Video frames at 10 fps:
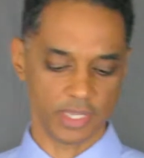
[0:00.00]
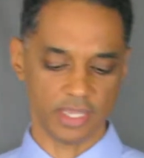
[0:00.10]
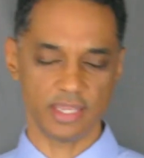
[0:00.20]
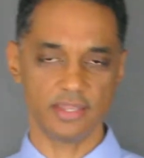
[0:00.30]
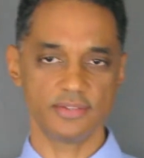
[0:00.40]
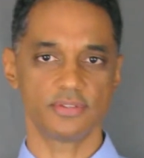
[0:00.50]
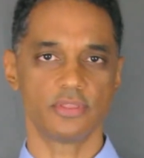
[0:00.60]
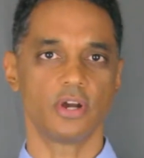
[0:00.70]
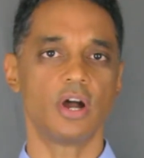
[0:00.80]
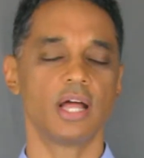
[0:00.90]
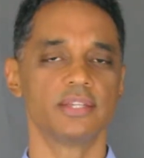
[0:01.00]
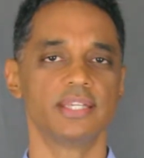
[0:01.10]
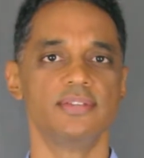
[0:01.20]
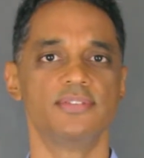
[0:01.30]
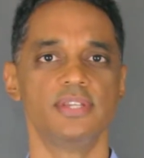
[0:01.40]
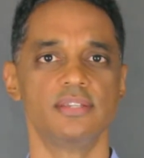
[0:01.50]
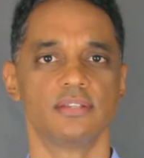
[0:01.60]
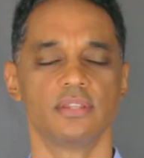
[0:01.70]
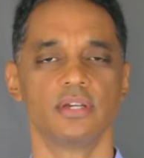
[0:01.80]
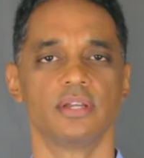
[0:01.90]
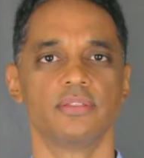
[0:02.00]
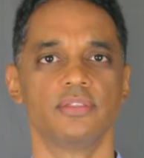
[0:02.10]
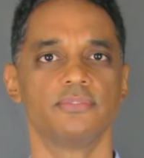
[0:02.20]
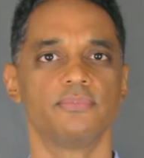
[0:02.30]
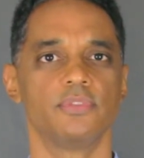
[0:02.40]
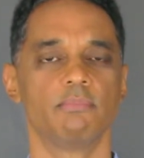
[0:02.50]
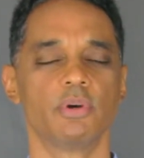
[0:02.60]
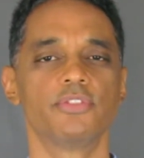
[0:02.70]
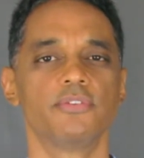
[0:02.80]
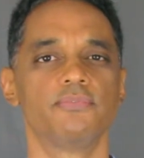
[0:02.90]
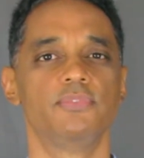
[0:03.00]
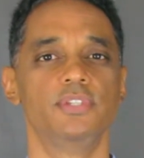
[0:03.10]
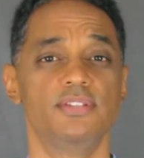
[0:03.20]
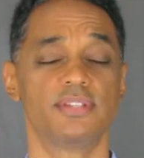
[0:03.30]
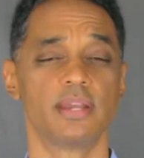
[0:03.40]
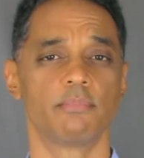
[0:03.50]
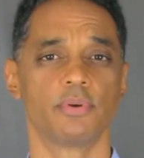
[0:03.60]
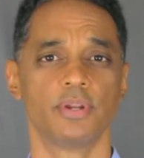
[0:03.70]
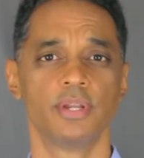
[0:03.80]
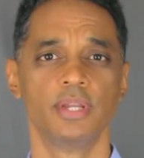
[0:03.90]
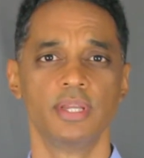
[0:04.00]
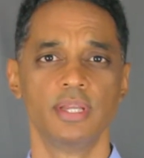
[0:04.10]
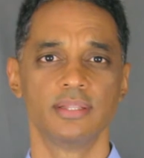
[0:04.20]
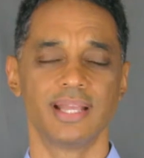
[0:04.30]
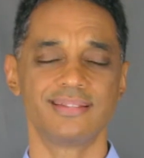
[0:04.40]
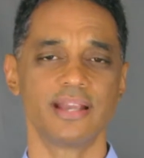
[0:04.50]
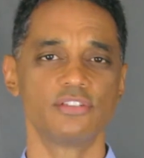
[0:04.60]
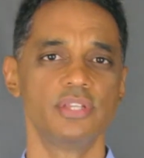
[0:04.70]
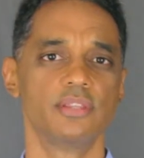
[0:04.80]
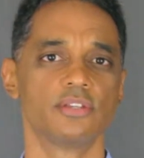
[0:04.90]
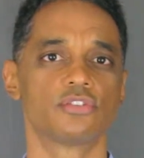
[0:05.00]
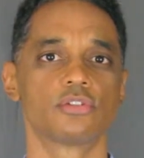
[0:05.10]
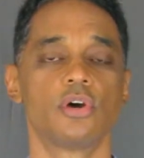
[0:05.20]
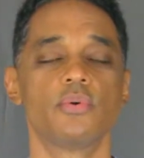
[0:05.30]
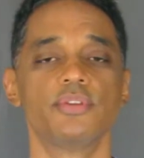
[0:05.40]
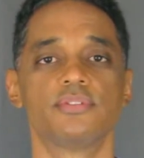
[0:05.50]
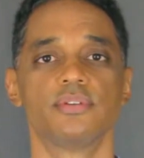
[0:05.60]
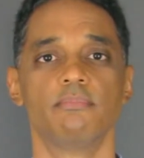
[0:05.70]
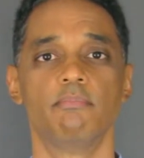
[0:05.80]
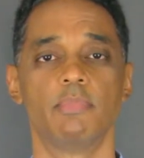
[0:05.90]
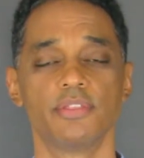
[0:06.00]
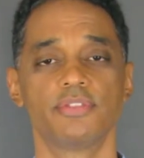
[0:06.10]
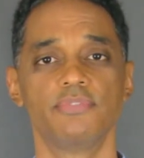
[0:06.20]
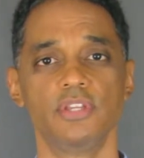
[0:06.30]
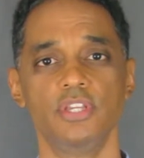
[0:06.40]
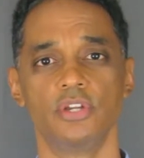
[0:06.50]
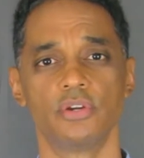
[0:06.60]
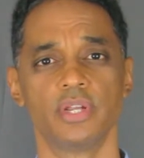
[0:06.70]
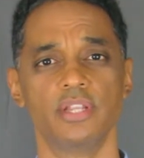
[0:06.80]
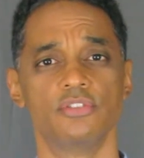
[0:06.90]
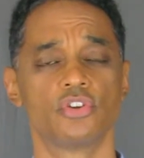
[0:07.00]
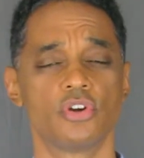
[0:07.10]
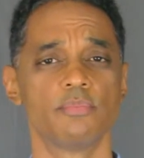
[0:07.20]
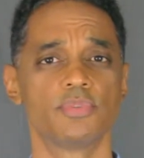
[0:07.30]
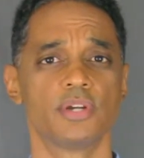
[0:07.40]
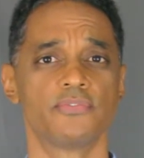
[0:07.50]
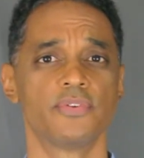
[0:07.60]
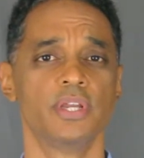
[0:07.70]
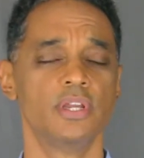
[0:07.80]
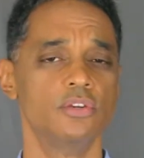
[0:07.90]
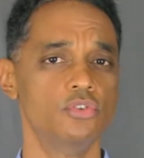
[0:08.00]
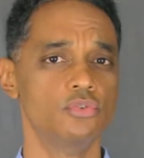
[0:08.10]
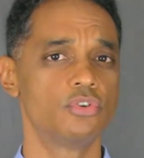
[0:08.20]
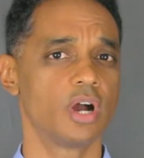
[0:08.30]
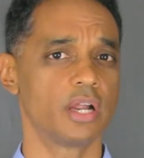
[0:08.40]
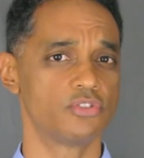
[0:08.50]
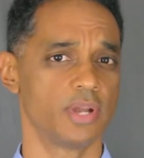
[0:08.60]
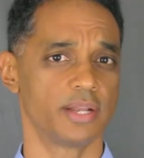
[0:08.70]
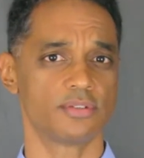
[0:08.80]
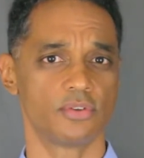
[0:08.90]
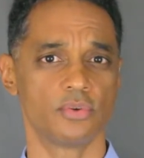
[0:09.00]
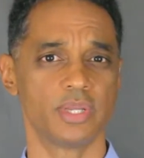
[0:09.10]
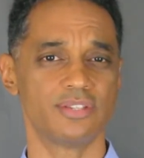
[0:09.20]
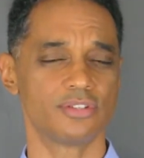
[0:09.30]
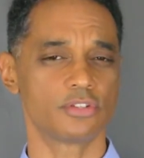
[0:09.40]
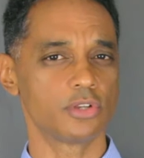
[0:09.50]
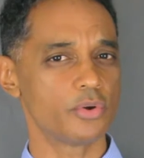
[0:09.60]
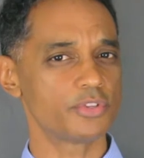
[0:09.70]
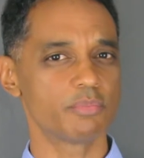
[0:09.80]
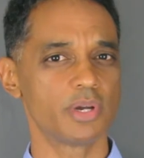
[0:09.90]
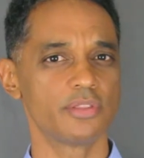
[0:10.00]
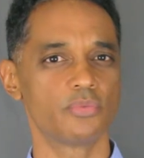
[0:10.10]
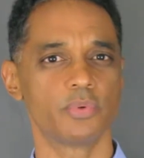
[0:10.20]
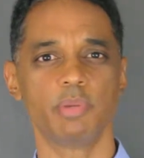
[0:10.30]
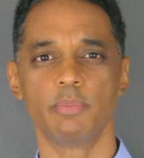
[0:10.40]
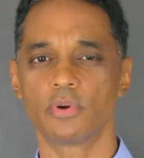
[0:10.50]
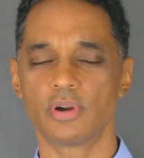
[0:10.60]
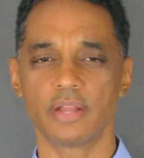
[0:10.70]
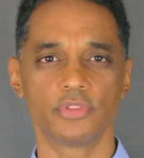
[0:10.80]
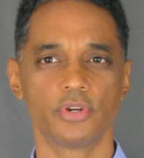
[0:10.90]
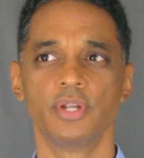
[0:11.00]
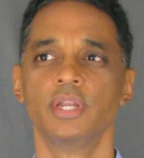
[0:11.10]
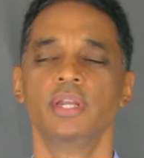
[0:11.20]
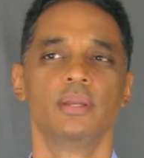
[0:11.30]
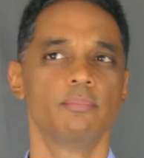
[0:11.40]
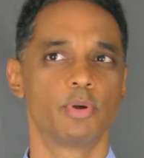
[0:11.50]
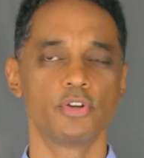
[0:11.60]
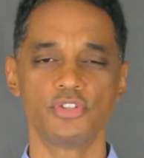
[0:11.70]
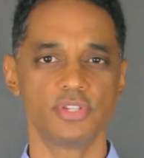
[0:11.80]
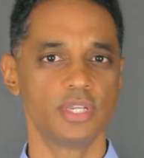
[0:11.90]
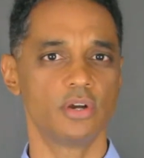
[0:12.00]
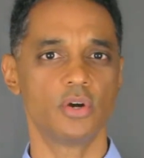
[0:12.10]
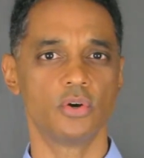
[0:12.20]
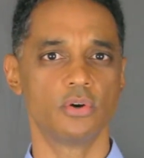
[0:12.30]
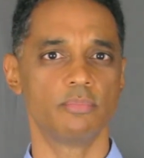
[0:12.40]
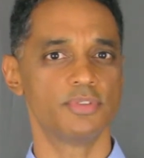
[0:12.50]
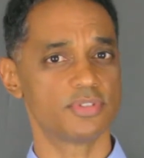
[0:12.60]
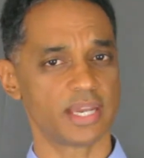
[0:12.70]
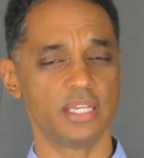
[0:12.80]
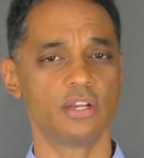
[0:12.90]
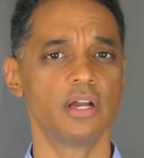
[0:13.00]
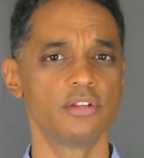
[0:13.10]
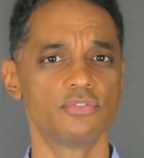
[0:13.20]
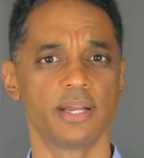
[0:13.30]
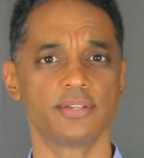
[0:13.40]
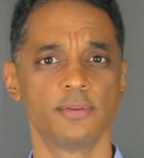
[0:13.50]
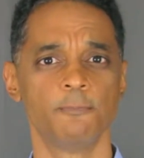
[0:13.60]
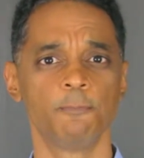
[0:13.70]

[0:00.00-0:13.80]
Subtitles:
is the holiday season, the month of December. That's actually the slowest month of the year in terms of new contracts. So it's the slowest month when people are out there purchasing a home, signing contracts.